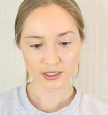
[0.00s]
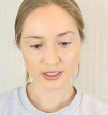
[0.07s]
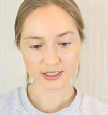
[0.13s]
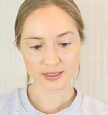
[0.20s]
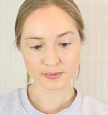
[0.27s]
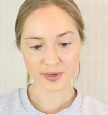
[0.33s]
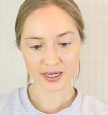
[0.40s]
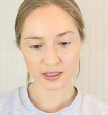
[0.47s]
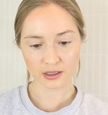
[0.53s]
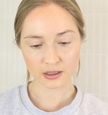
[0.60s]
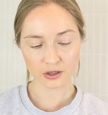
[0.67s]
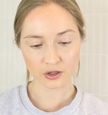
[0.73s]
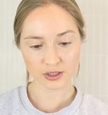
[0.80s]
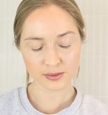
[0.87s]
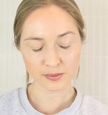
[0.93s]
it's Mecca
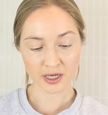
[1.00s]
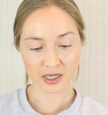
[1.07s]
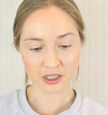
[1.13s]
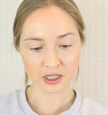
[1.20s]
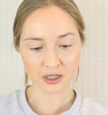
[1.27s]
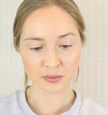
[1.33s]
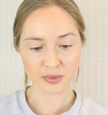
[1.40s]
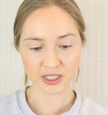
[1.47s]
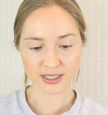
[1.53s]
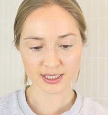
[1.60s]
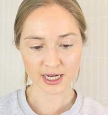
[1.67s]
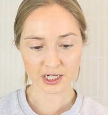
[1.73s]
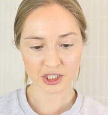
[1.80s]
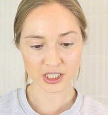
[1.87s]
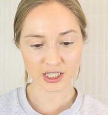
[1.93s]
Cosmetica, but it's
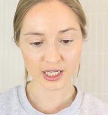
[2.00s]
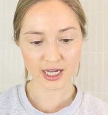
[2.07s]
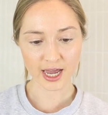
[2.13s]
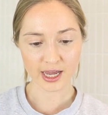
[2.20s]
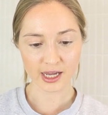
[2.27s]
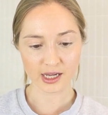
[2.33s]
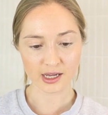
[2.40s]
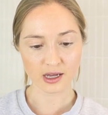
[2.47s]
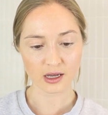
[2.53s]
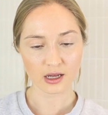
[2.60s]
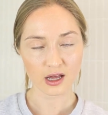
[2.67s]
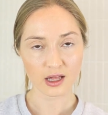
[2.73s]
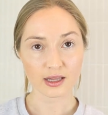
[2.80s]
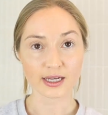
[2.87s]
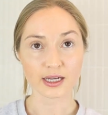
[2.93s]
actually
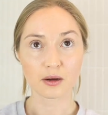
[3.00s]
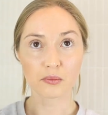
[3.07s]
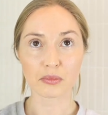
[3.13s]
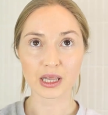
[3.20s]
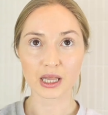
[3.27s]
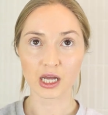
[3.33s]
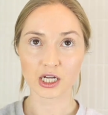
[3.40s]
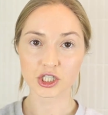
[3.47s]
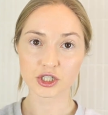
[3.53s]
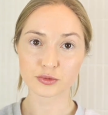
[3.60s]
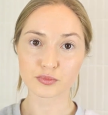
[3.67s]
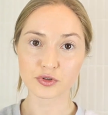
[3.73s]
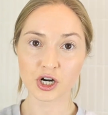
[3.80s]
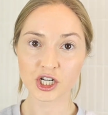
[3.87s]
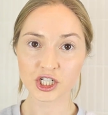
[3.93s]
like a blush
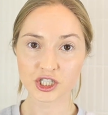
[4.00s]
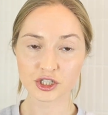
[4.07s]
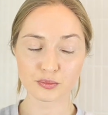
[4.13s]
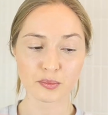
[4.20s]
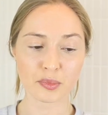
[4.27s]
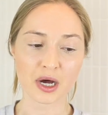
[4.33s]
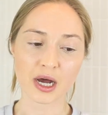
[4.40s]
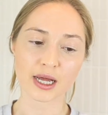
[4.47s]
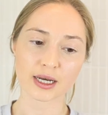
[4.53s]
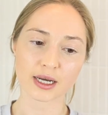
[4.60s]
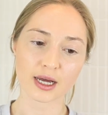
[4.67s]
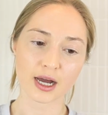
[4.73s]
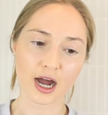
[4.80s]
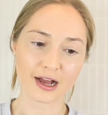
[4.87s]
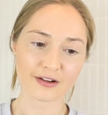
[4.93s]
brush, but
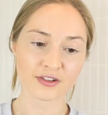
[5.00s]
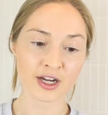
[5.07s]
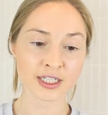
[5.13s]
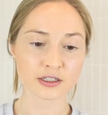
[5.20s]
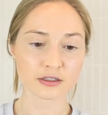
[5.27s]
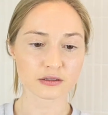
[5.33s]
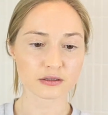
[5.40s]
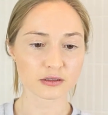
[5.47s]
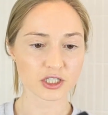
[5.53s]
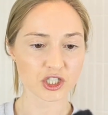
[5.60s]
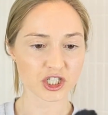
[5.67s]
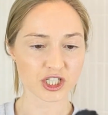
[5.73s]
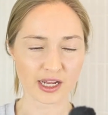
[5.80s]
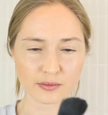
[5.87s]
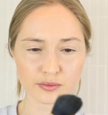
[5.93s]
I find the
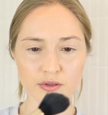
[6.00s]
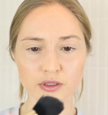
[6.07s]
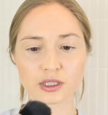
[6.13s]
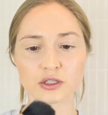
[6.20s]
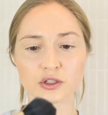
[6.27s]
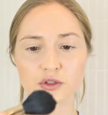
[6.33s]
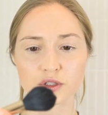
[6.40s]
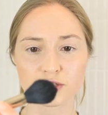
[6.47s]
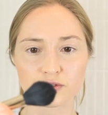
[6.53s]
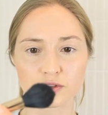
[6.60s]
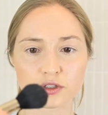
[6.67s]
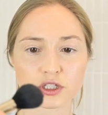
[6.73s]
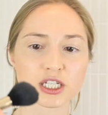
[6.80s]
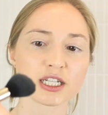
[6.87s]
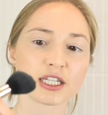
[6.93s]
shape really
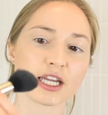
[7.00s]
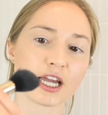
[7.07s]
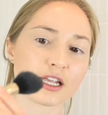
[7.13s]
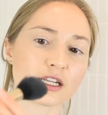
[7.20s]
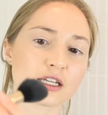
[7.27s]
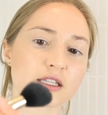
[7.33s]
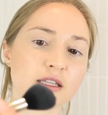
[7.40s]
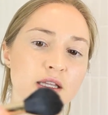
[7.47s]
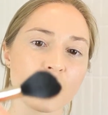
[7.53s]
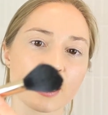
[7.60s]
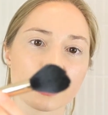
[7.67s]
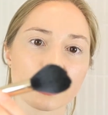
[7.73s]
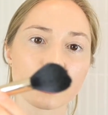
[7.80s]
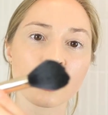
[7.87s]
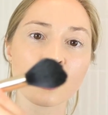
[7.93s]
useful to get in
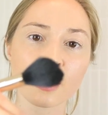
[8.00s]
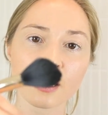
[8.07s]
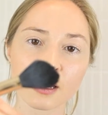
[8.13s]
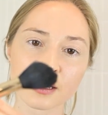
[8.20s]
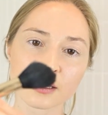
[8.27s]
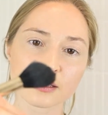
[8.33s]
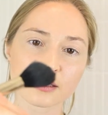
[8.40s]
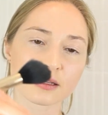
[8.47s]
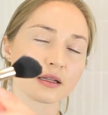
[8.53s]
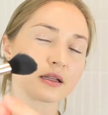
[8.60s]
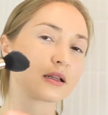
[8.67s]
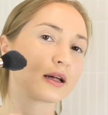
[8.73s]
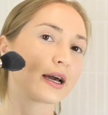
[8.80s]
like the